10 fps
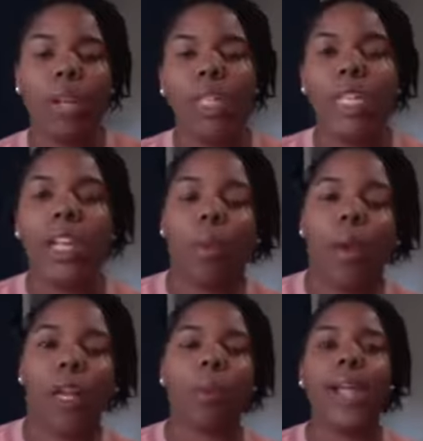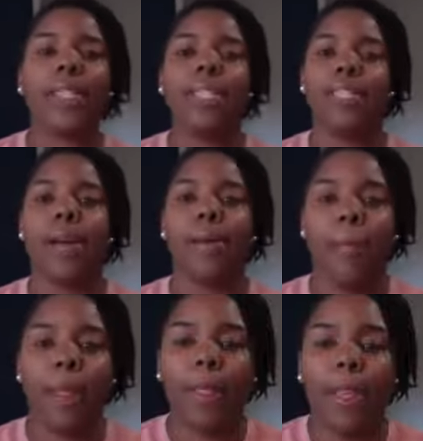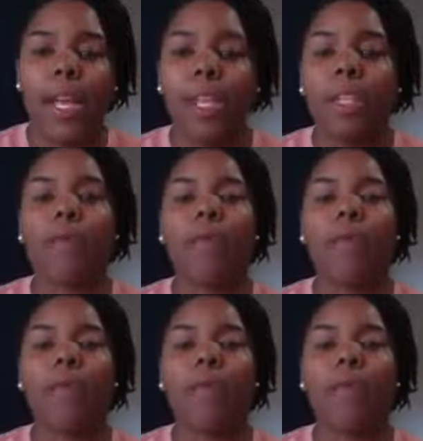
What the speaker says: We're going to break this down. The